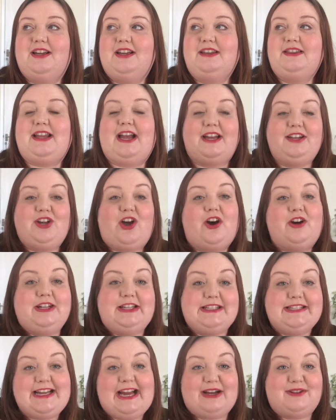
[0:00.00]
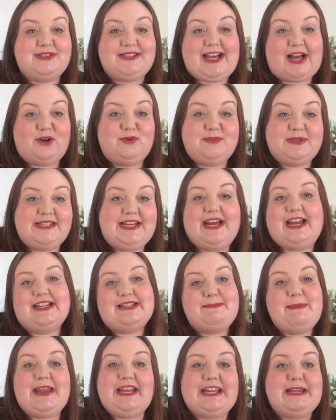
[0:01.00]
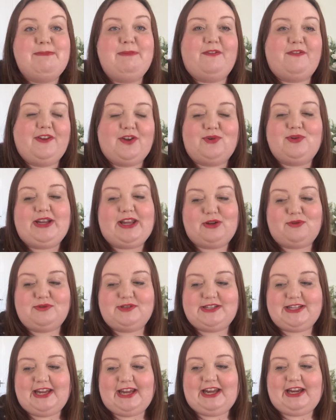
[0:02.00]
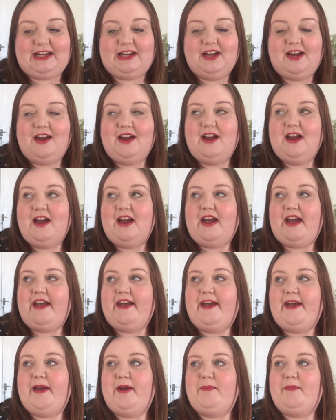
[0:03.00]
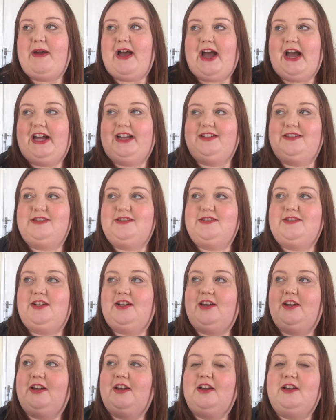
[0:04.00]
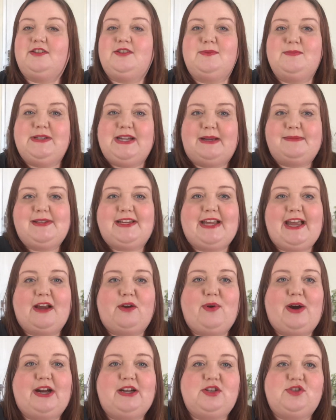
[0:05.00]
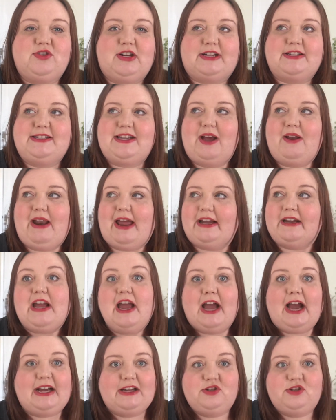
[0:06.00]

that yarn is now sat upstairs making me feel guilty, and sometimes I get quite stressed out, like I